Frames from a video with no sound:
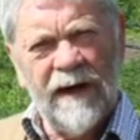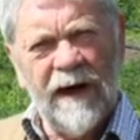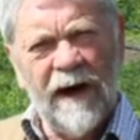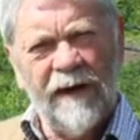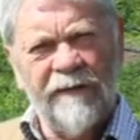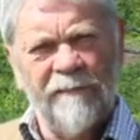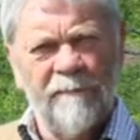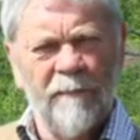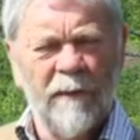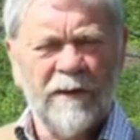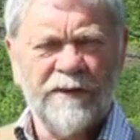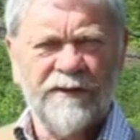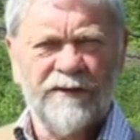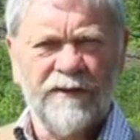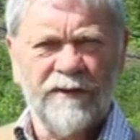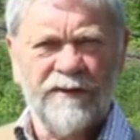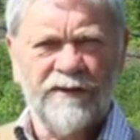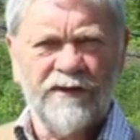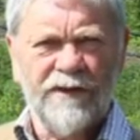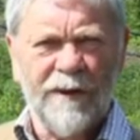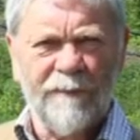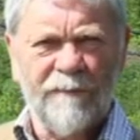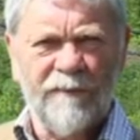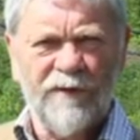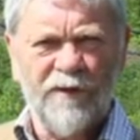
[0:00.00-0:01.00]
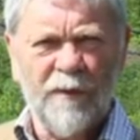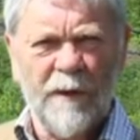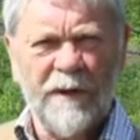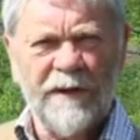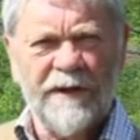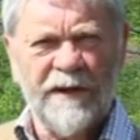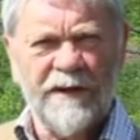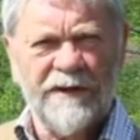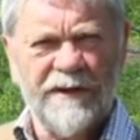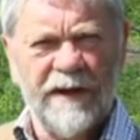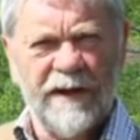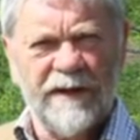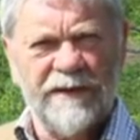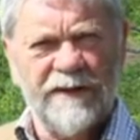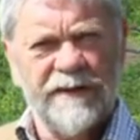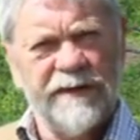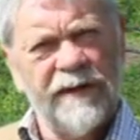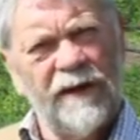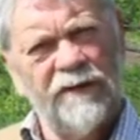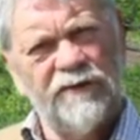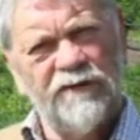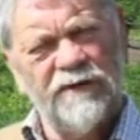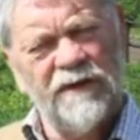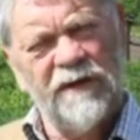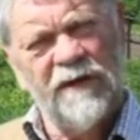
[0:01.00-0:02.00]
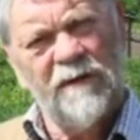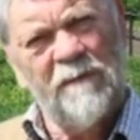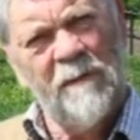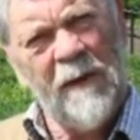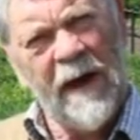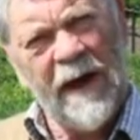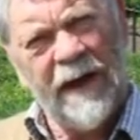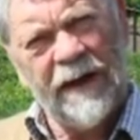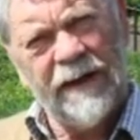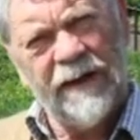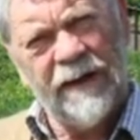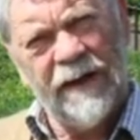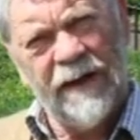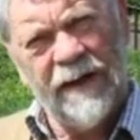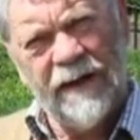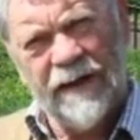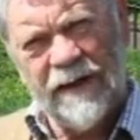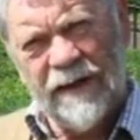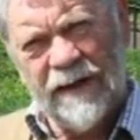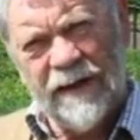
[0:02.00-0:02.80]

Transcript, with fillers: have mustered some 26,000 men